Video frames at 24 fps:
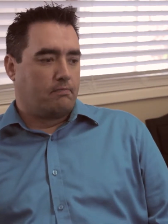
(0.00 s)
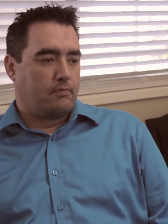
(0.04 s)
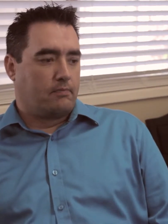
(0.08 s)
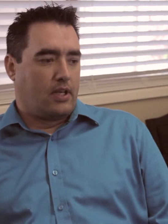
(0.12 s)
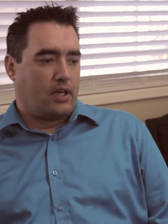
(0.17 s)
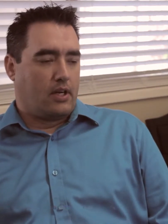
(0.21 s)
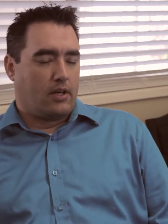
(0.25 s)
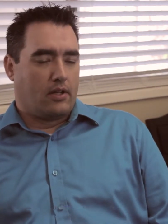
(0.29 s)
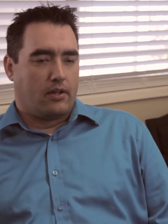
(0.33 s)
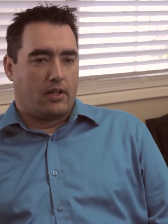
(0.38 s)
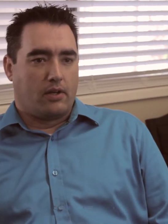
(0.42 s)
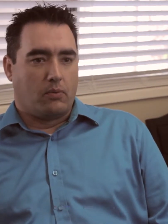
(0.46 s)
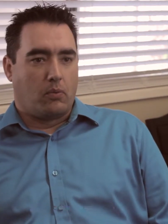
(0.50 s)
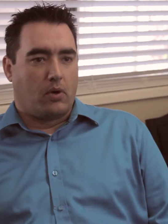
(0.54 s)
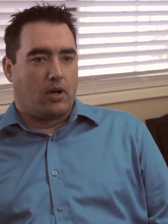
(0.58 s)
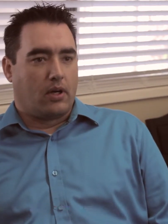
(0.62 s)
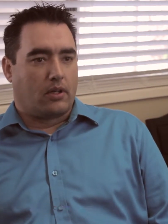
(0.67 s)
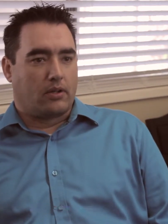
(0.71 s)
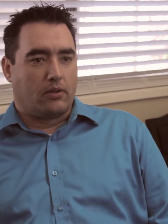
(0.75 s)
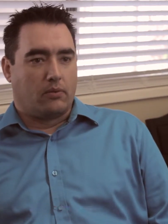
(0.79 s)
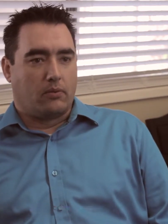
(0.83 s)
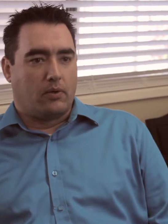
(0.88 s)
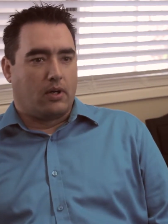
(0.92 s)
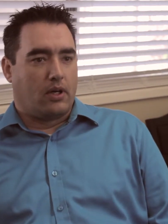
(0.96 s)
Here they
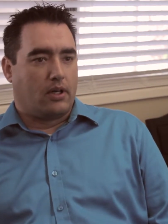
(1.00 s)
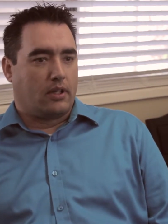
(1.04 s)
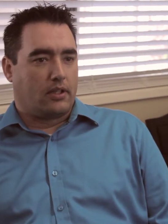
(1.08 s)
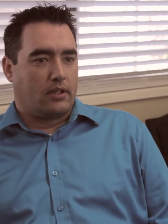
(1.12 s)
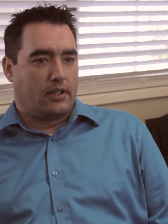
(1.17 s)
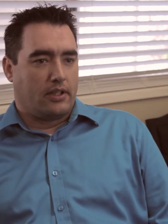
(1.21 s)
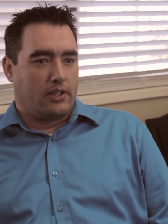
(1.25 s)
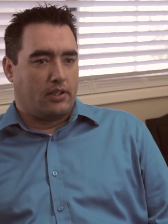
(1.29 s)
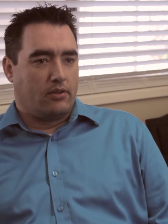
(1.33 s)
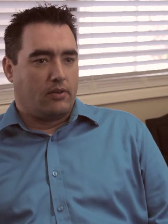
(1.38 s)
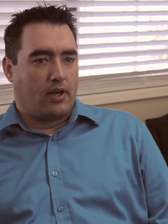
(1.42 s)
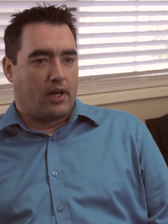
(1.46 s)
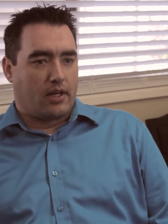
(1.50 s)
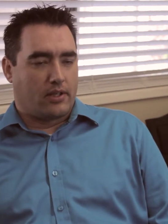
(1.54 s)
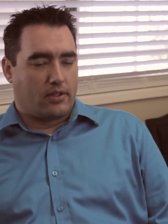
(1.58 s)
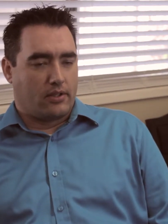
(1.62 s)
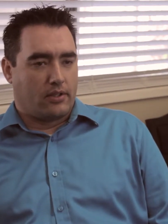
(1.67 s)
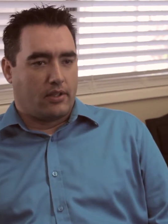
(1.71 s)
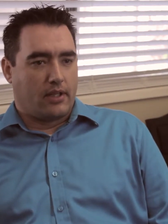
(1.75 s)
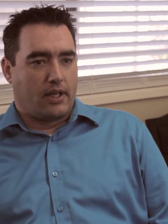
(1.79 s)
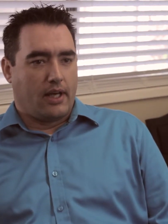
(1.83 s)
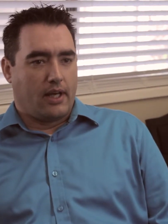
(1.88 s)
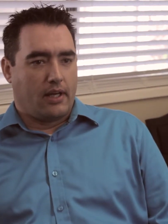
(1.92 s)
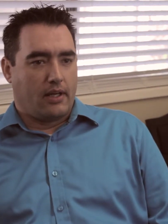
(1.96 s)
walk the walk, like you
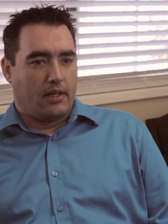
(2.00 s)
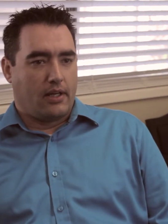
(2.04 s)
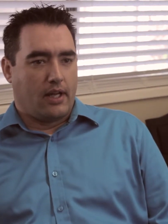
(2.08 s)
actually get